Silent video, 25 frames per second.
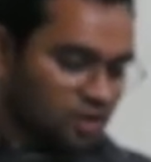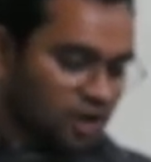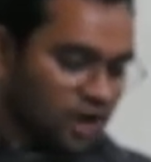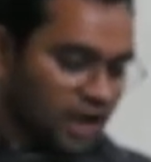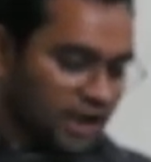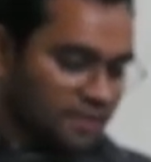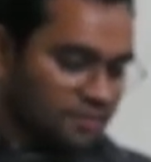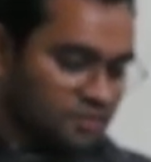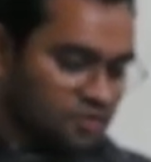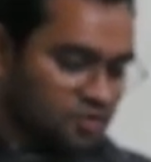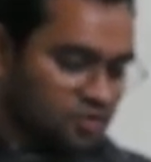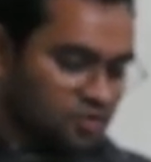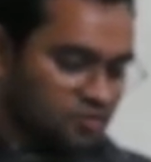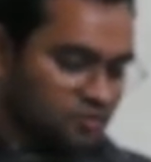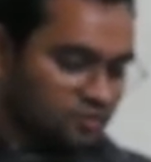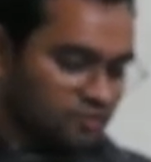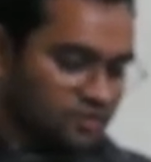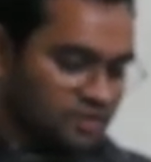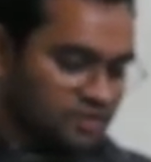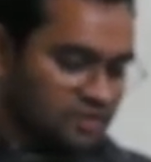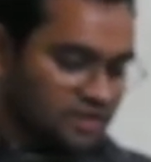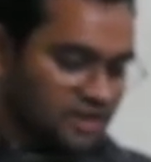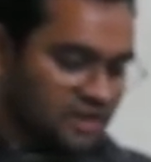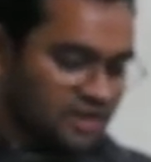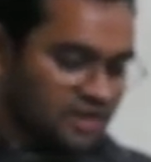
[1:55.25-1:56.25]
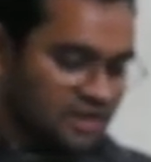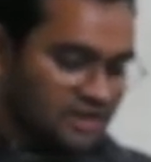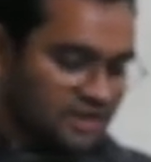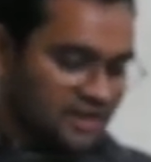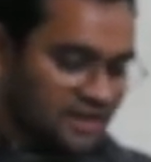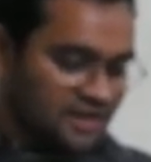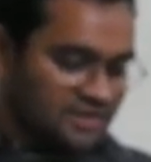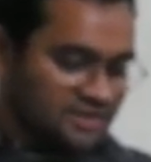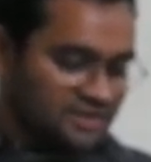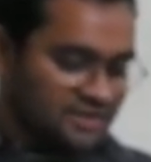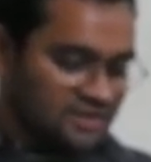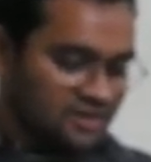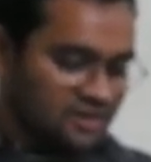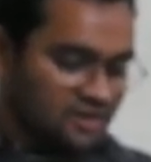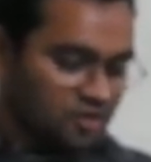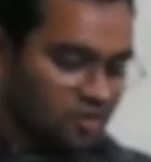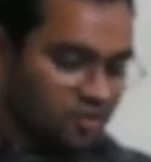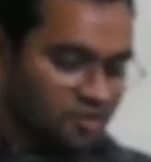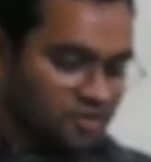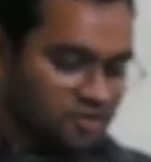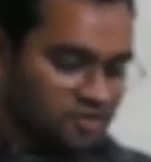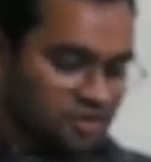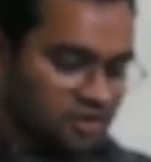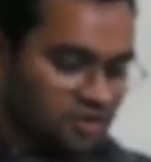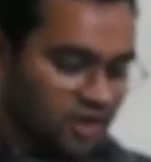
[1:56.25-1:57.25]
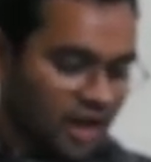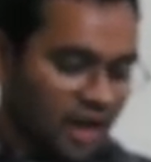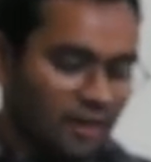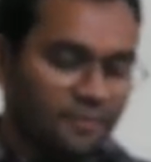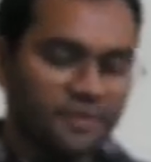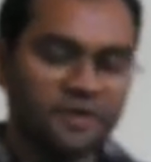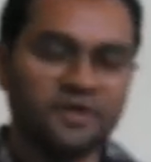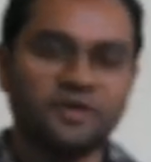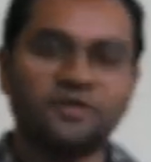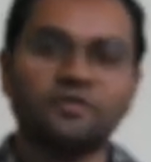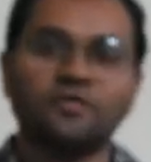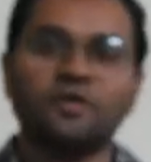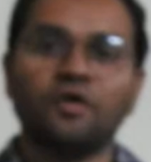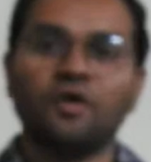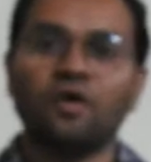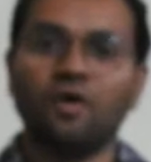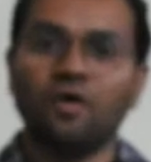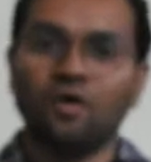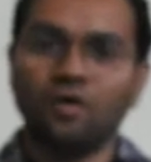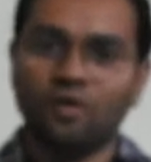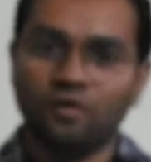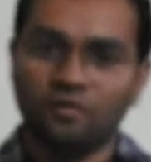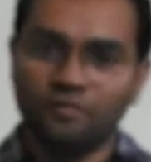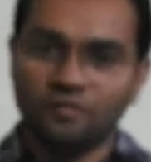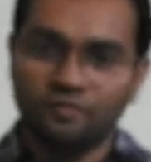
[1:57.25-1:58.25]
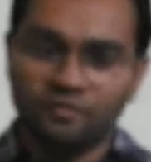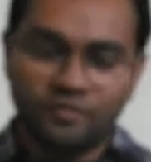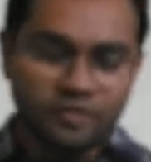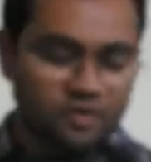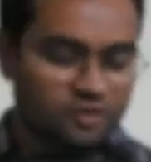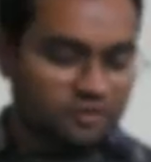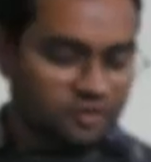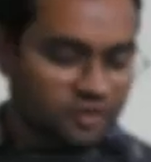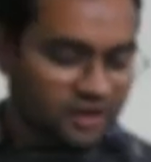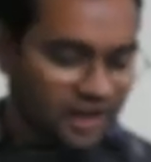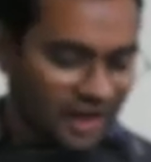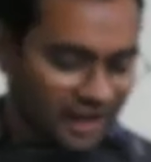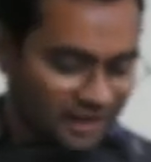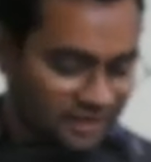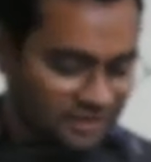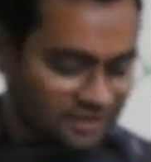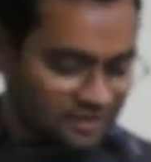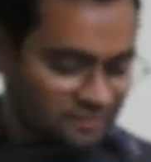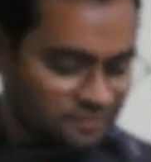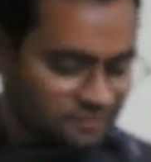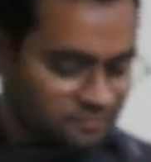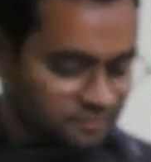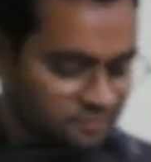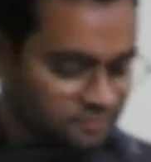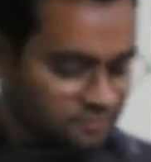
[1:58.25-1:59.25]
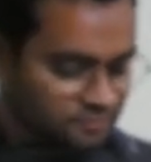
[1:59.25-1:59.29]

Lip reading: limestone, which indicates the original habitat of the organism.